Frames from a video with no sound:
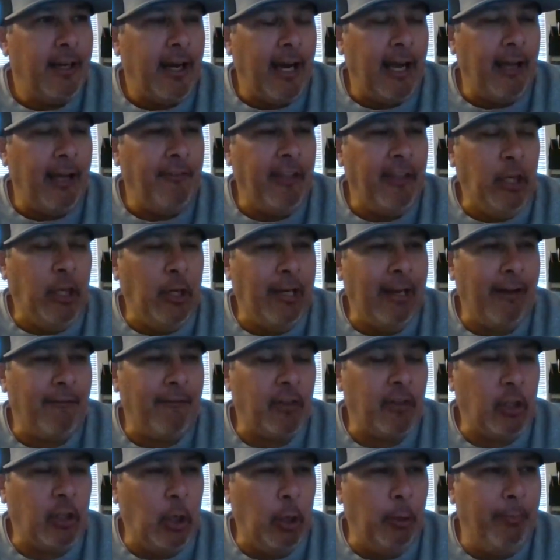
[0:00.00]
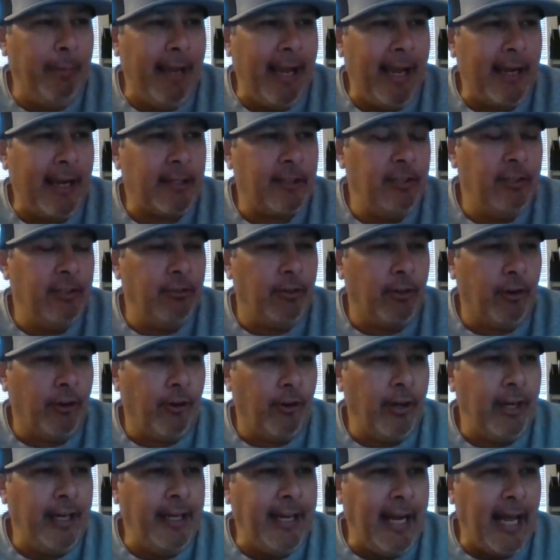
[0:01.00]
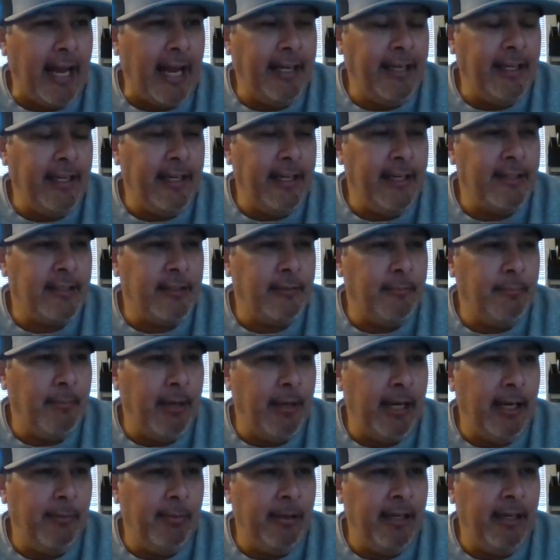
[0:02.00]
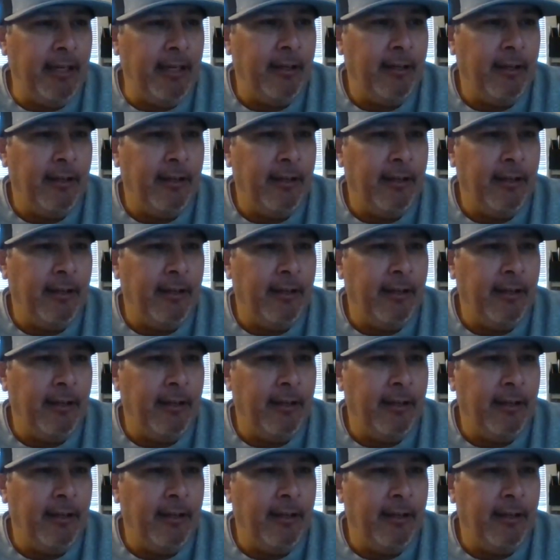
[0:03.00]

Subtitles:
I think you'd have to go back to early 90s, maybe.